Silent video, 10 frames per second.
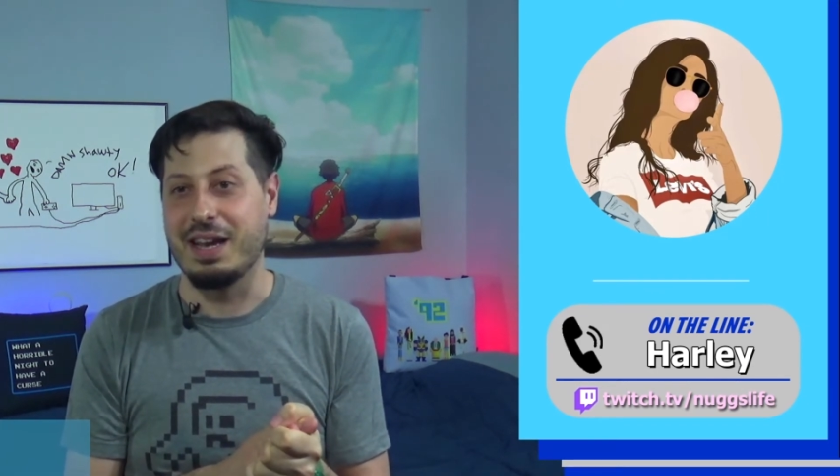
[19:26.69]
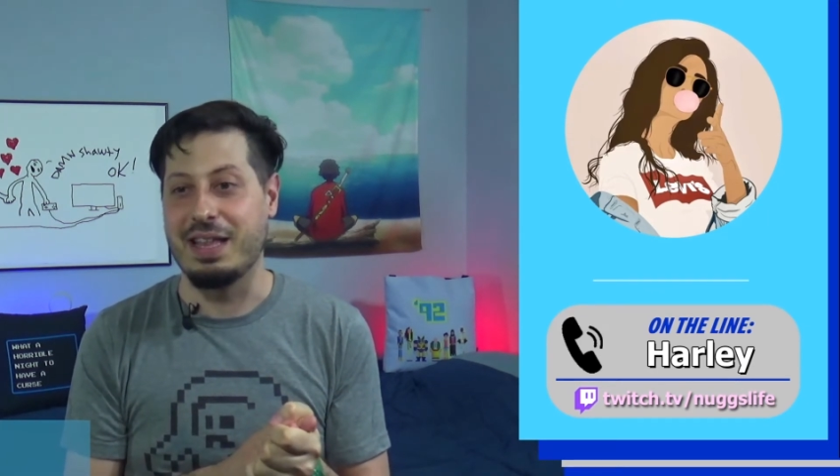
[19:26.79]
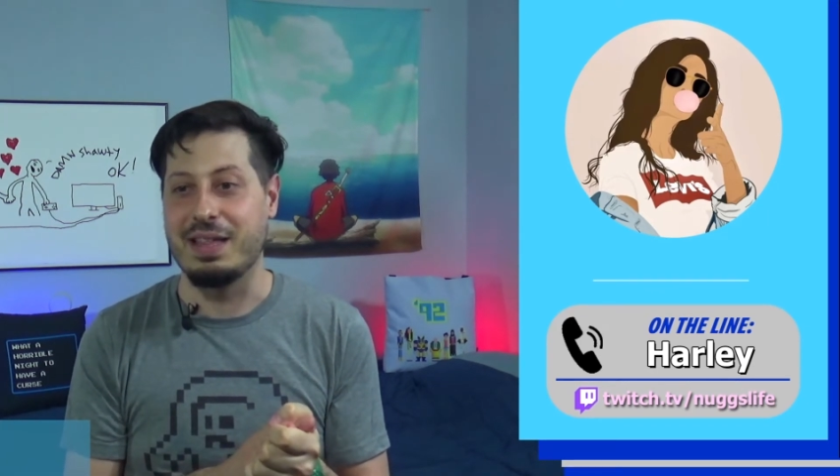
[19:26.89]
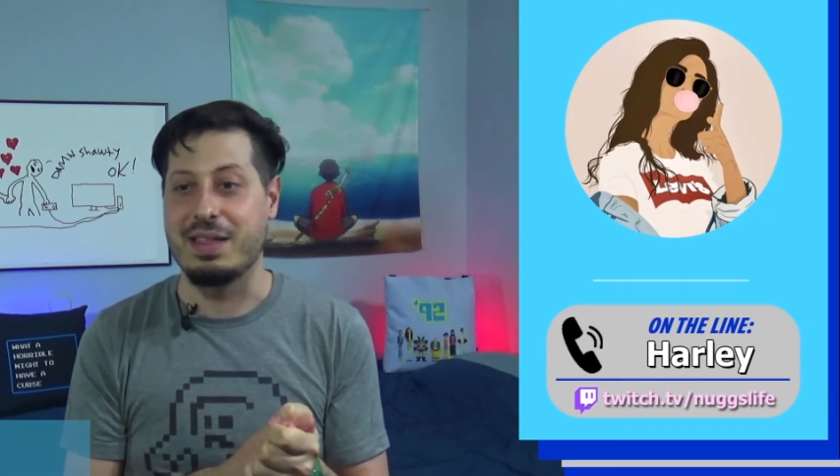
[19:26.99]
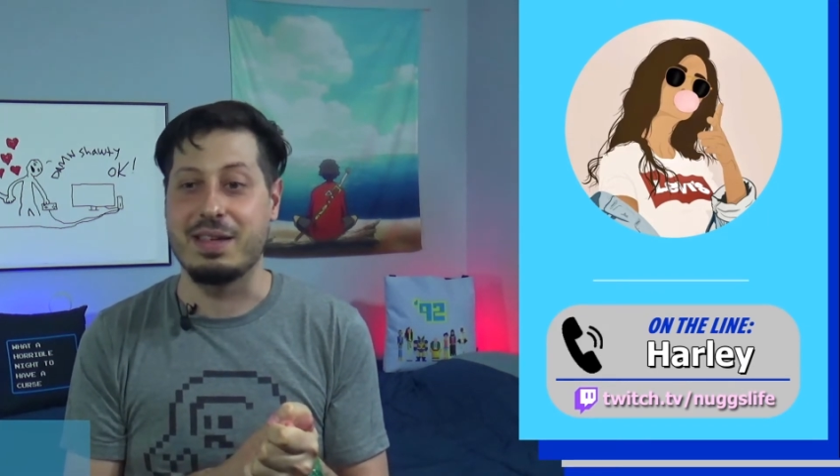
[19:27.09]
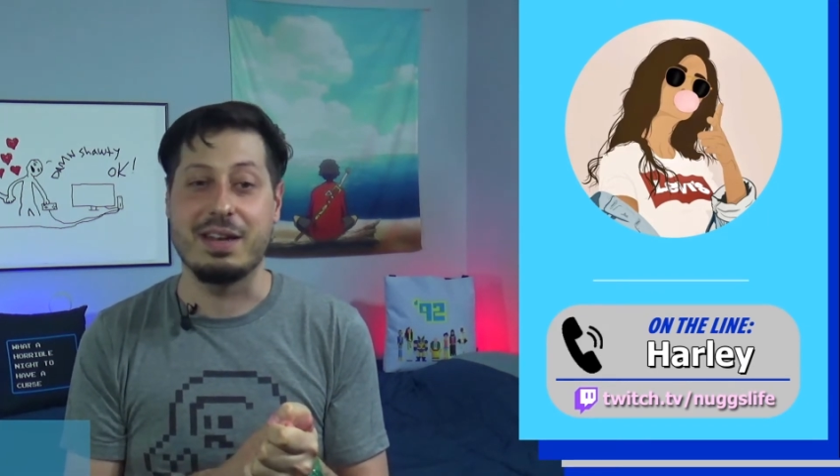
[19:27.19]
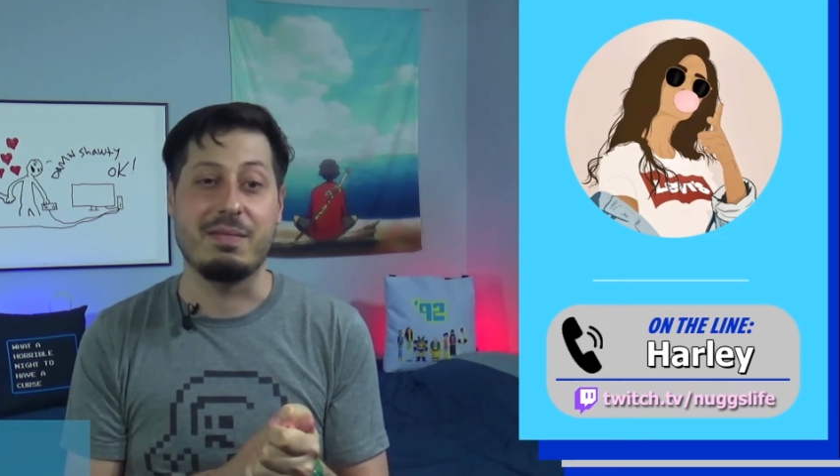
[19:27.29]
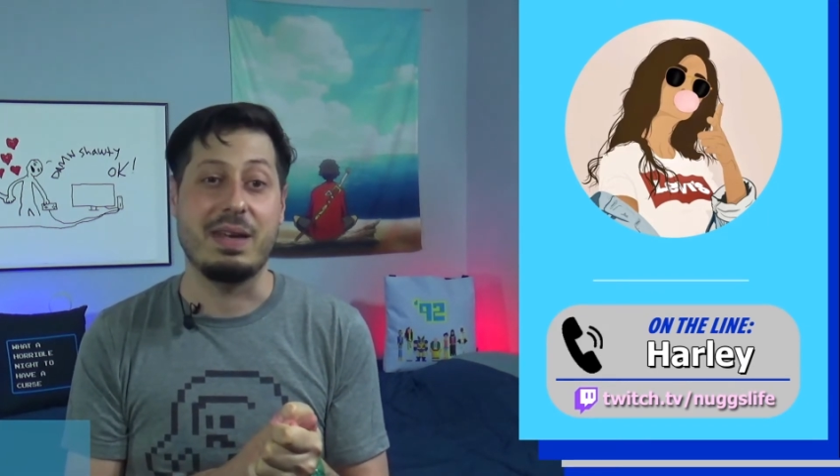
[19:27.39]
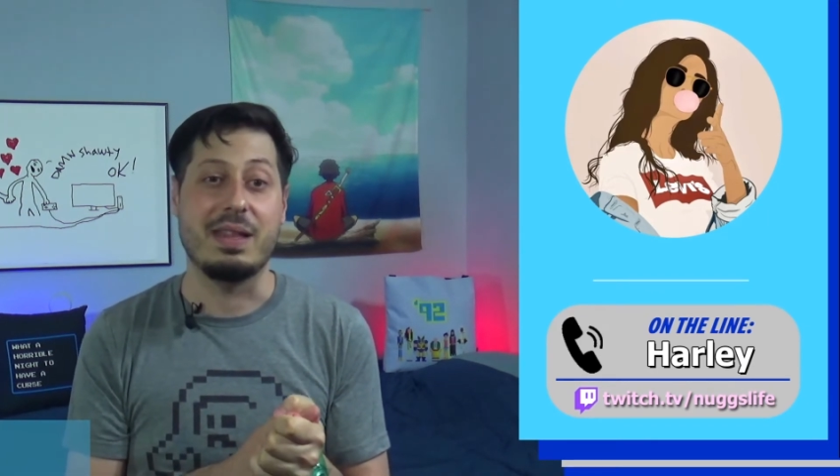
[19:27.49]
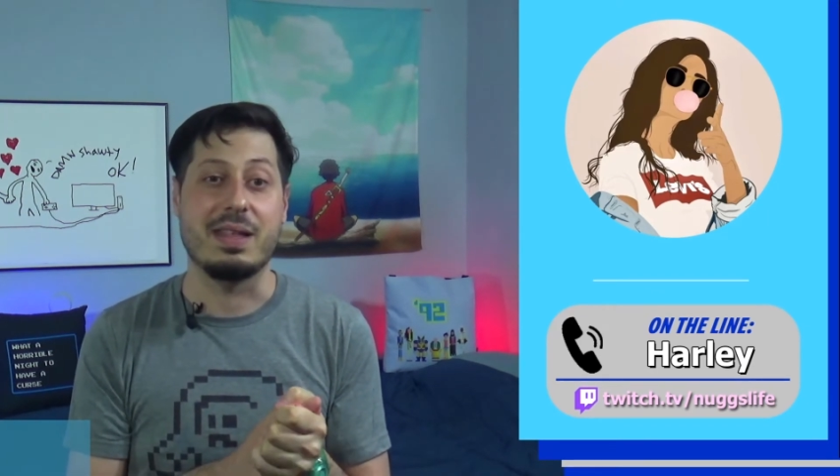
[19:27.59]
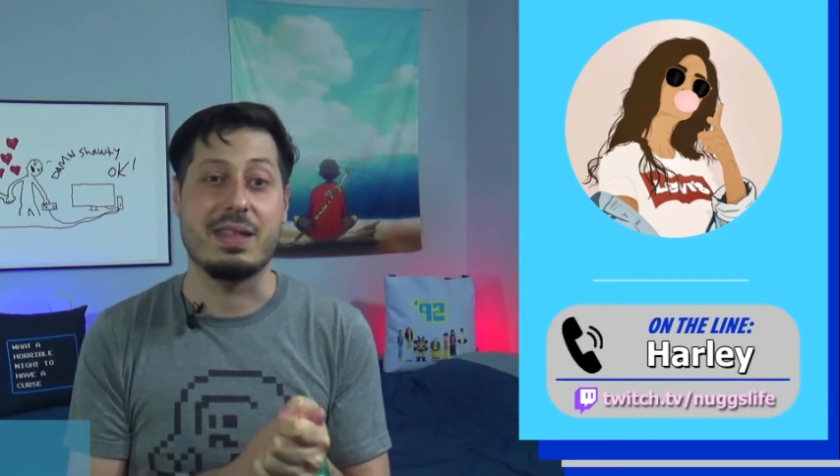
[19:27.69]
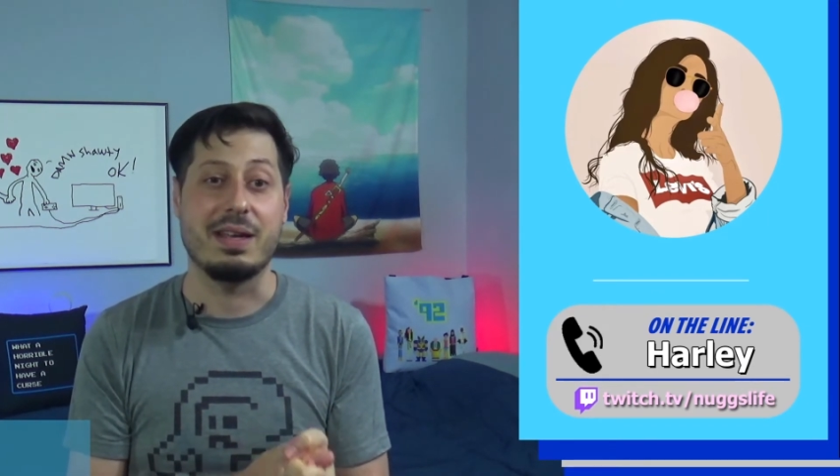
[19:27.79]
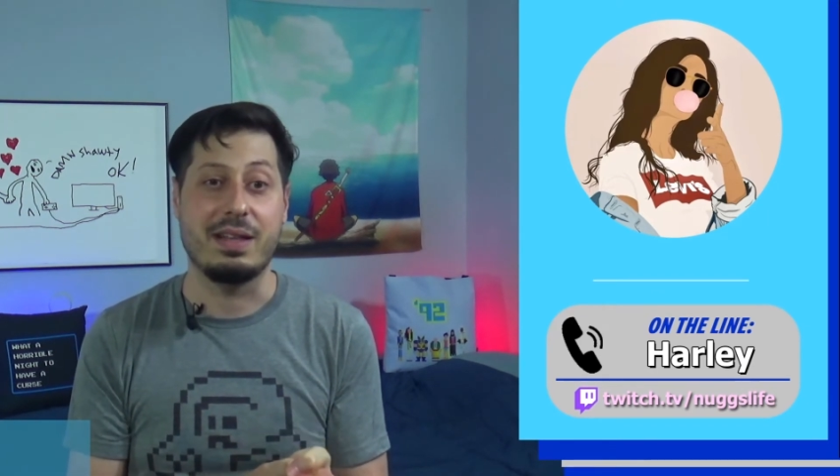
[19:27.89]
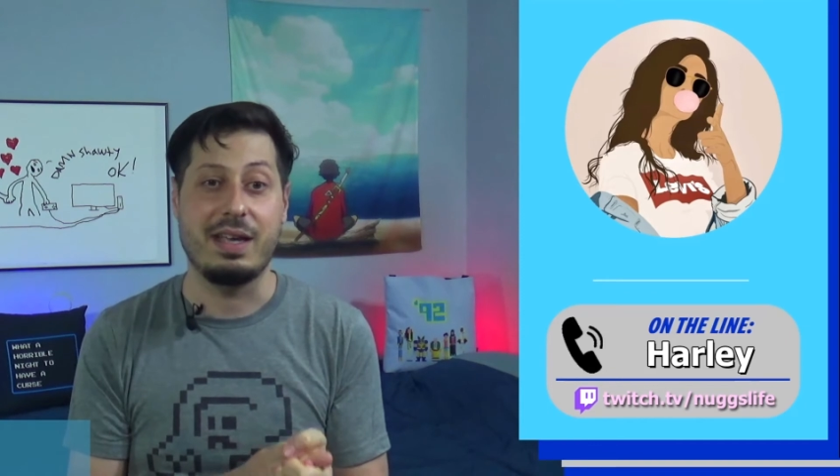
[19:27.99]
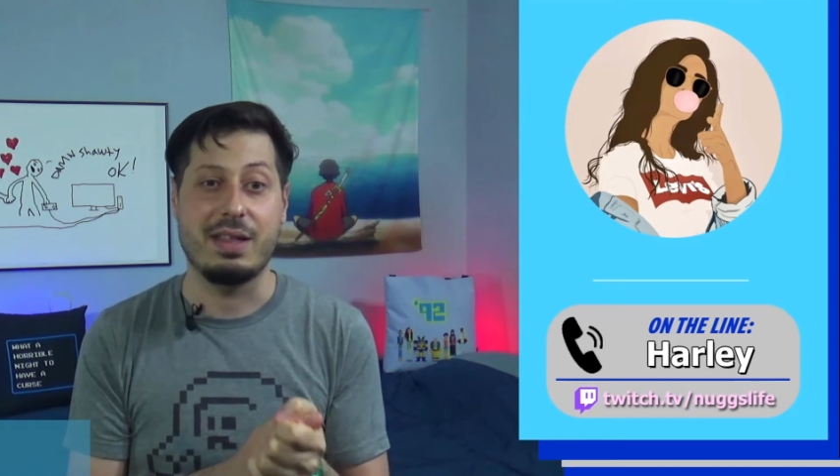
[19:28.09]
and this is going to be the
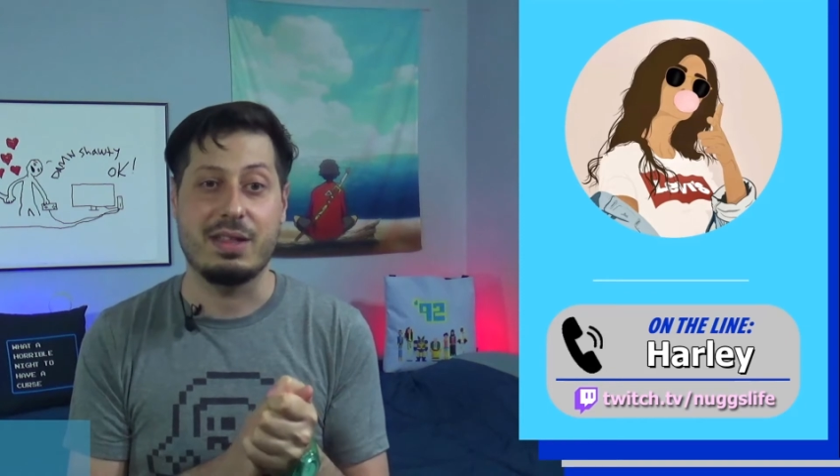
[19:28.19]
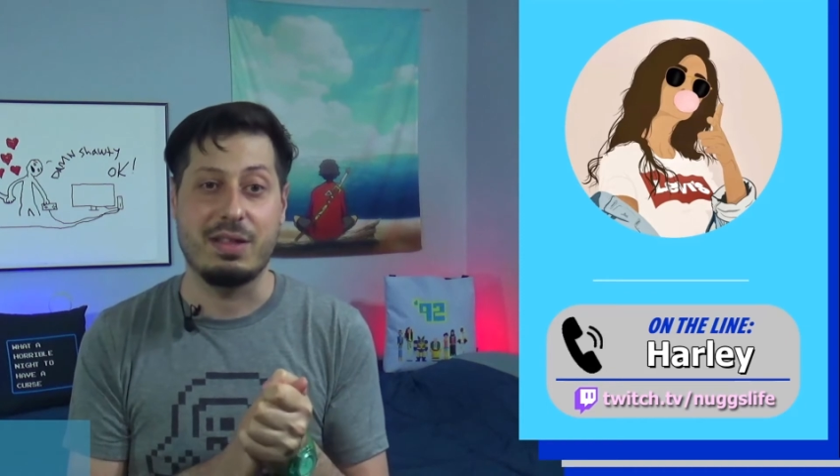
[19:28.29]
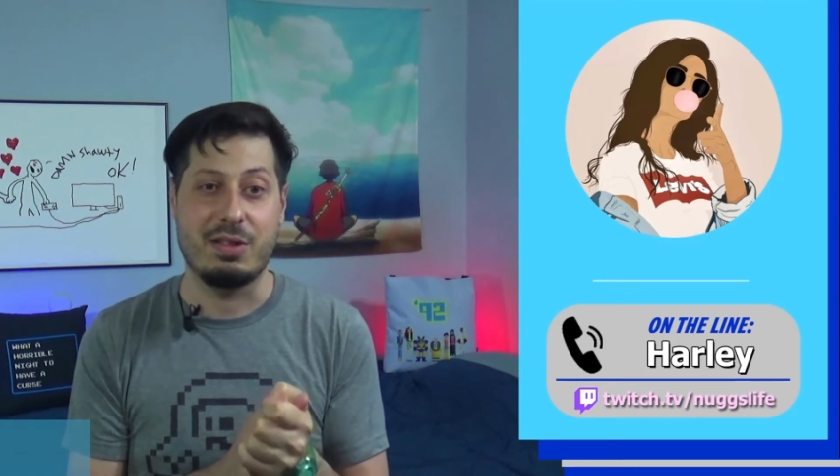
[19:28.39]
silliest,